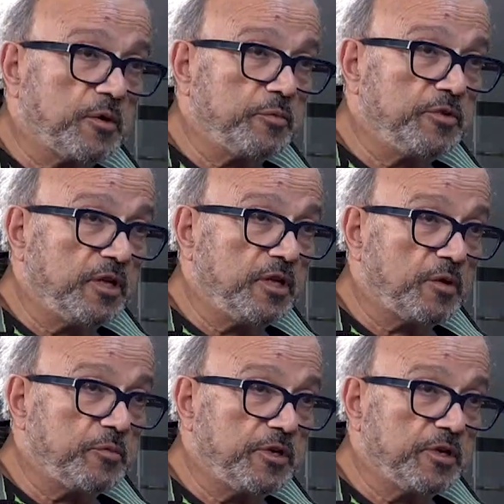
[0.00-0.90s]

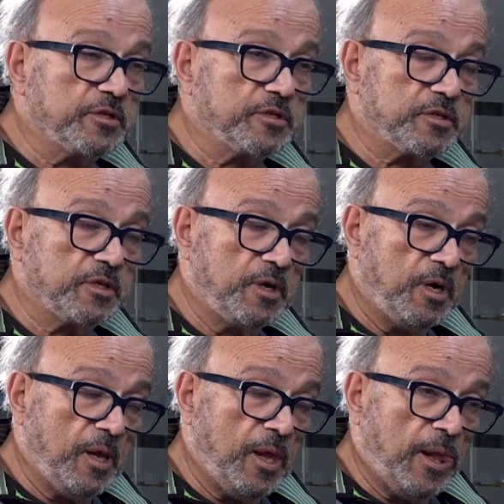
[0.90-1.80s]
non-Armenians.
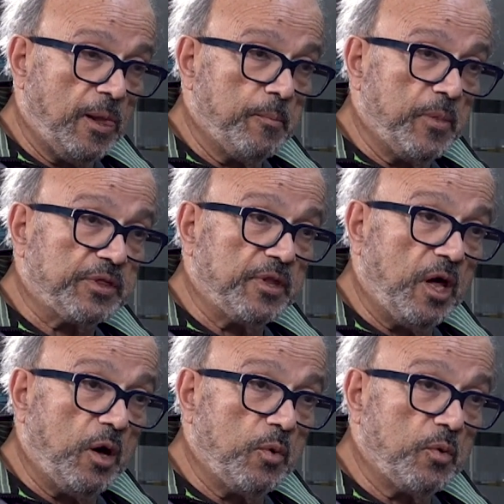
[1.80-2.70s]
But
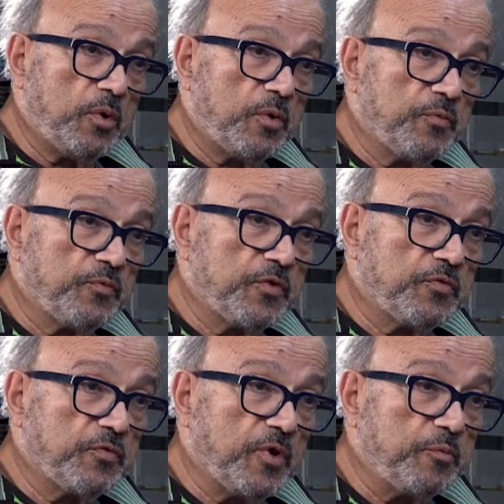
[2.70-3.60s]
now,
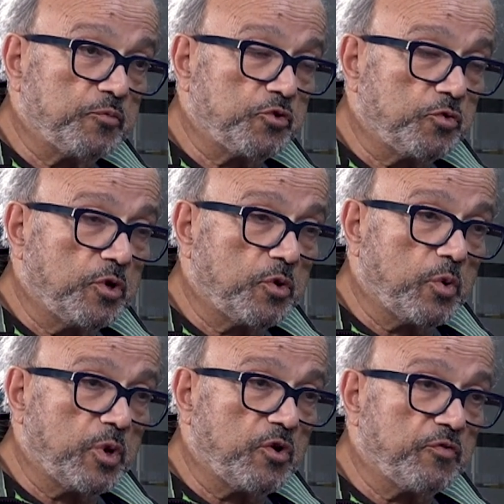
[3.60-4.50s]
I'm sure you're
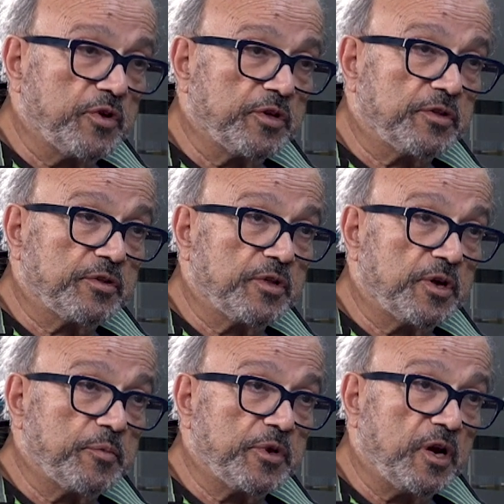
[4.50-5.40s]
aware of it, there
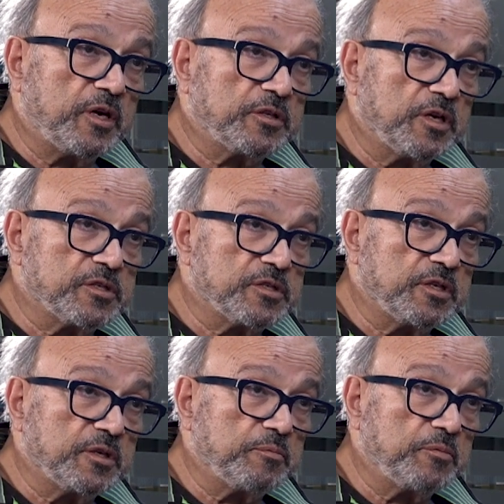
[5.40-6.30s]
have been articles
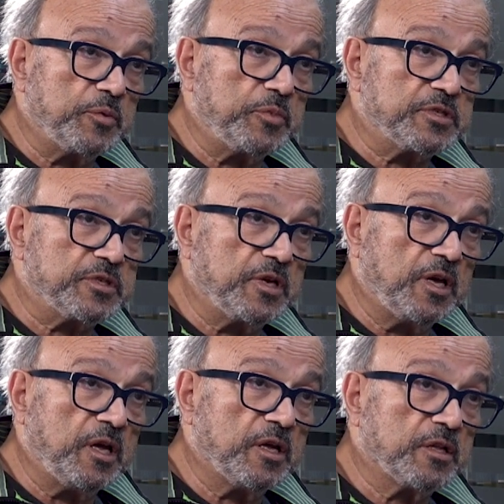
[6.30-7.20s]
in
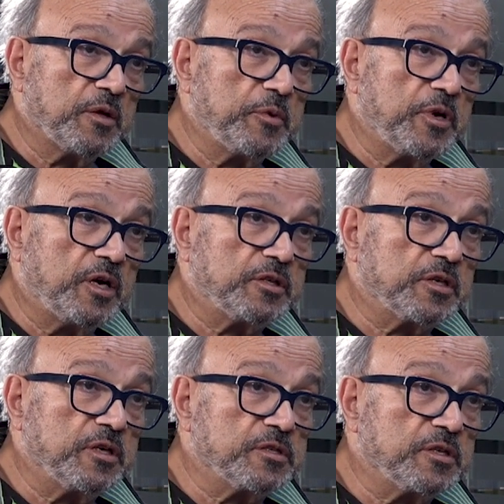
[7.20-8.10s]
BBC, there have been
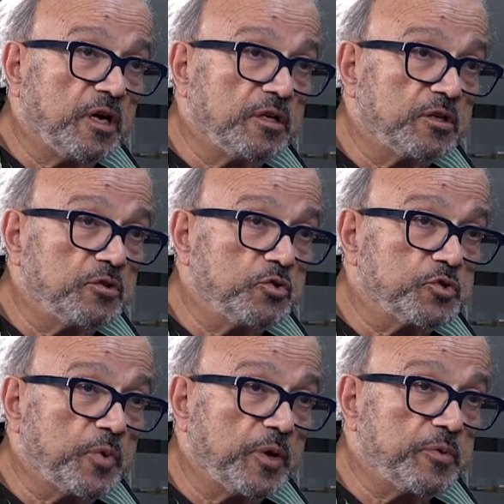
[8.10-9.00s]
articles in other
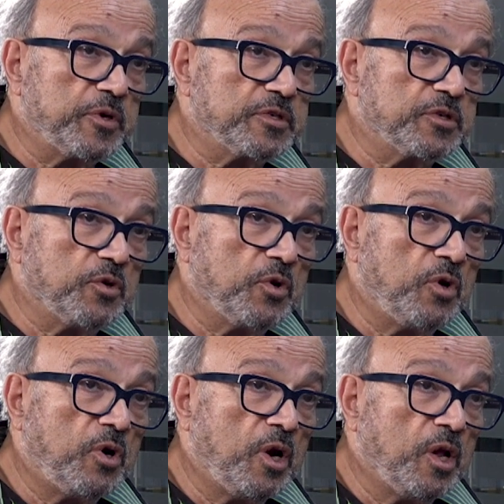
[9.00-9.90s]
newspapers, you
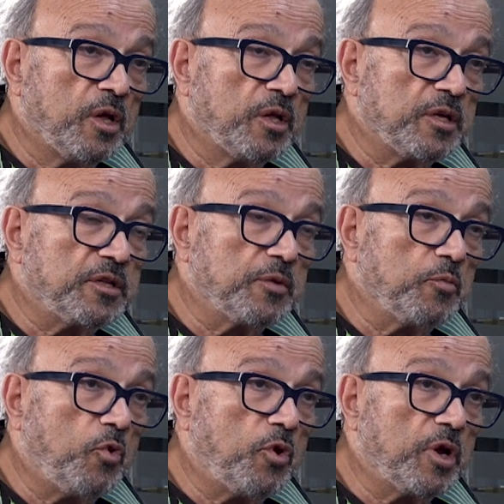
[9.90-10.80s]
know. I think
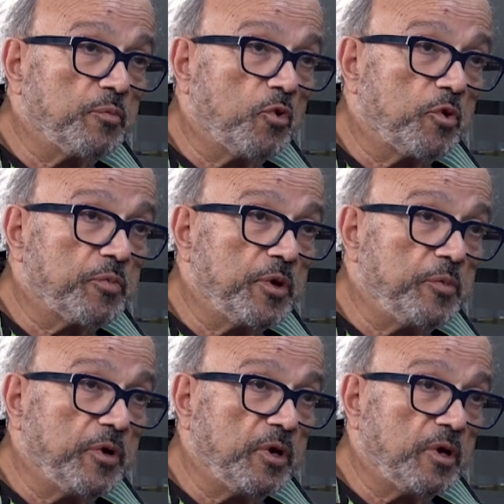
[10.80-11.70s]
more and more
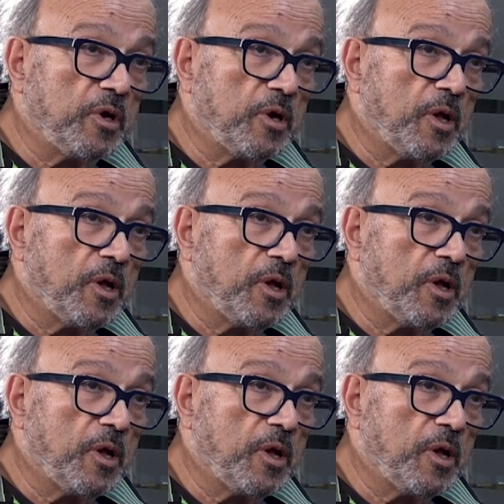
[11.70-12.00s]
people